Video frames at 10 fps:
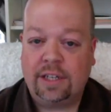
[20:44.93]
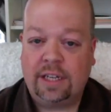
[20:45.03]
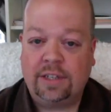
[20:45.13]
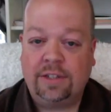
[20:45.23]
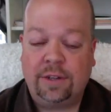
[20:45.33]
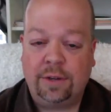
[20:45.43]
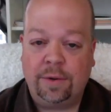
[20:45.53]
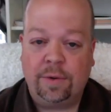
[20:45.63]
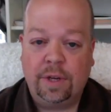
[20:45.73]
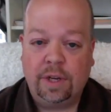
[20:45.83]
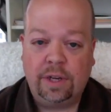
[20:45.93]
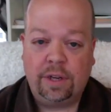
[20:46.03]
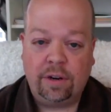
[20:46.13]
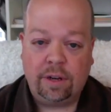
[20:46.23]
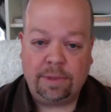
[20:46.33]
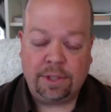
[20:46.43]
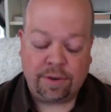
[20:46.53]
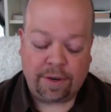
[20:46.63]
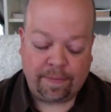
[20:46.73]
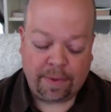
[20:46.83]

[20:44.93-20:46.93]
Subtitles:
into your imagery.